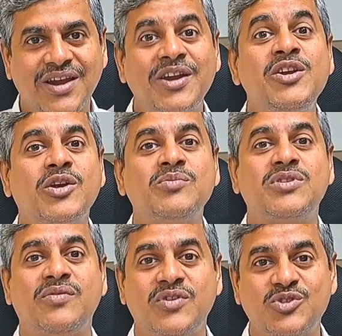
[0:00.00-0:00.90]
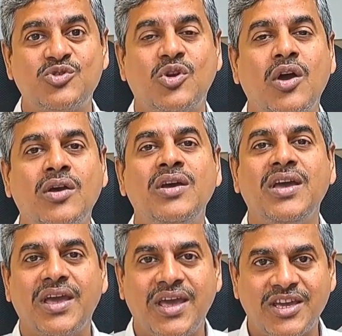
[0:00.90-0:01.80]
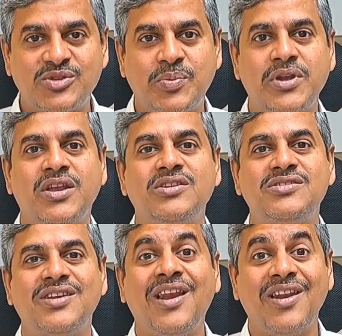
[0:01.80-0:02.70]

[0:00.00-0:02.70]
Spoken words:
in terms of a strong experiential